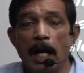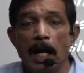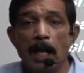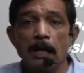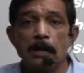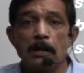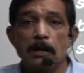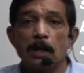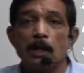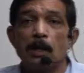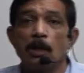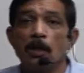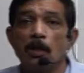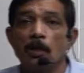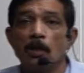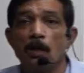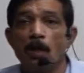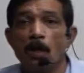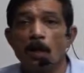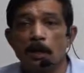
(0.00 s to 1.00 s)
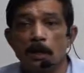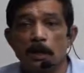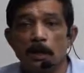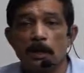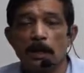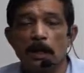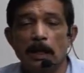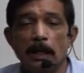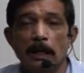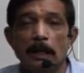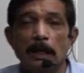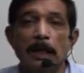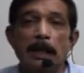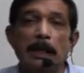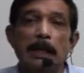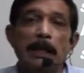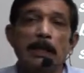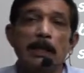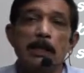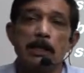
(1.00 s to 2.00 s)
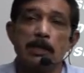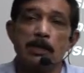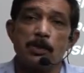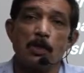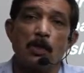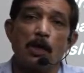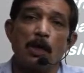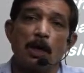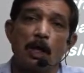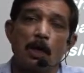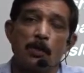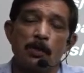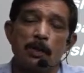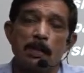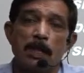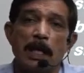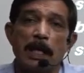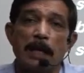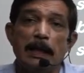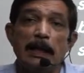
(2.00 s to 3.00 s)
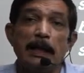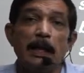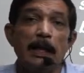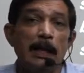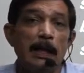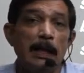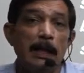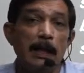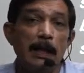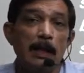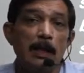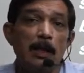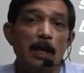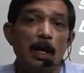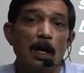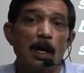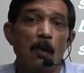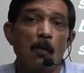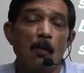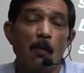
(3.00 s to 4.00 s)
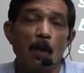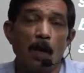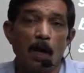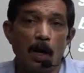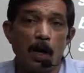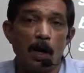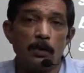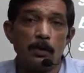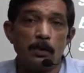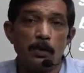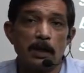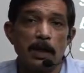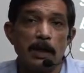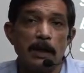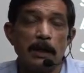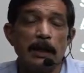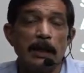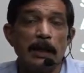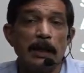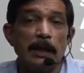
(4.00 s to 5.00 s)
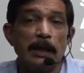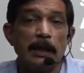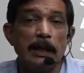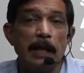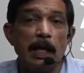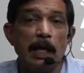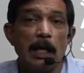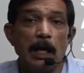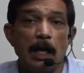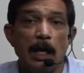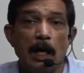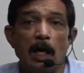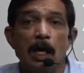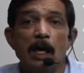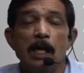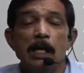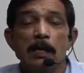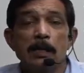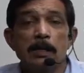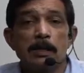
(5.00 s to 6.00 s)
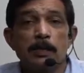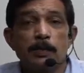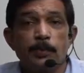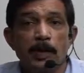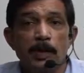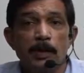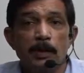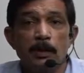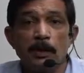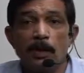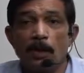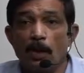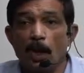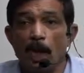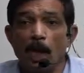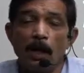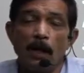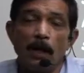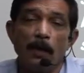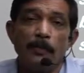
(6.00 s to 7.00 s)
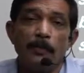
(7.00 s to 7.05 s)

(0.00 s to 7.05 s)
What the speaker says: As dogs, they need a stroll outside, they need a walk outside, they need a sprint run.